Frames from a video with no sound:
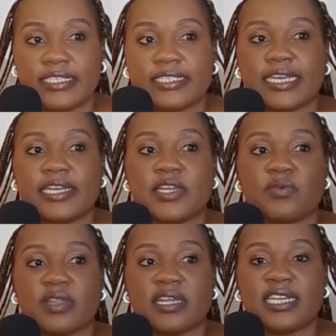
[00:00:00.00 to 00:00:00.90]

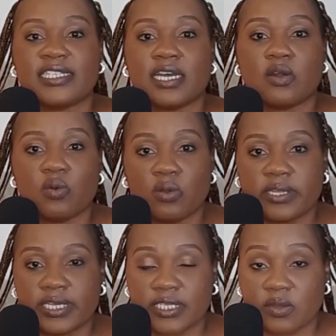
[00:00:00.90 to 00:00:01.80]
deciding whether it's a
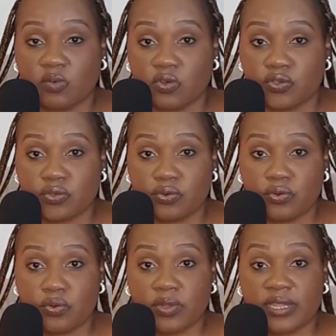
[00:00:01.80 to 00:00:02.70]
goal that I want to
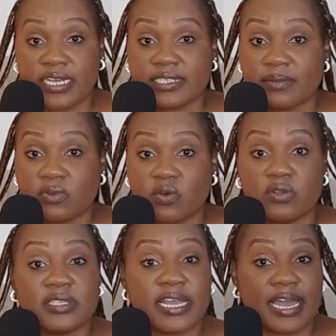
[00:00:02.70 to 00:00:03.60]
go with. There are some
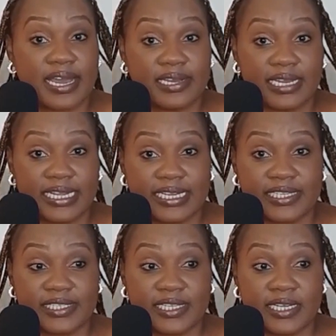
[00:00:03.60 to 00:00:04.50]
goals I had, like
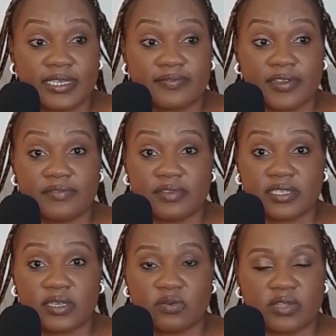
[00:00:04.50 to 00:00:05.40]
I said, five
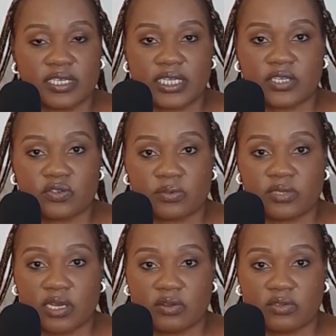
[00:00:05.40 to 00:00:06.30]
years ago that I
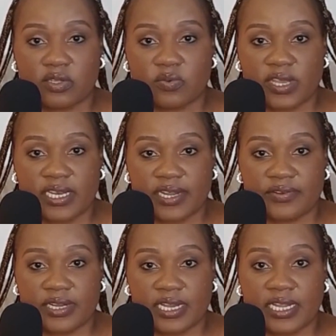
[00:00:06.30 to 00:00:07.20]
dropped along the way, and
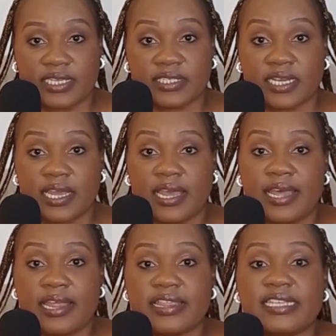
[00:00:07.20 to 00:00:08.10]
I realized
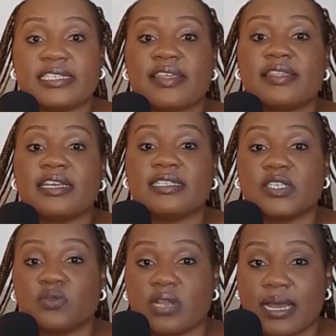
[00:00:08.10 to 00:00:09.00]
these are things
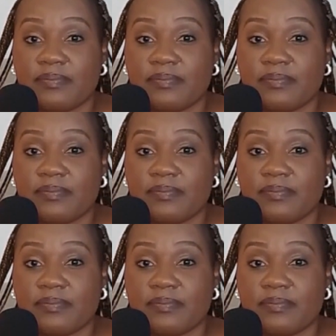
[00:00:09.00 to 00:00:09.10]
that will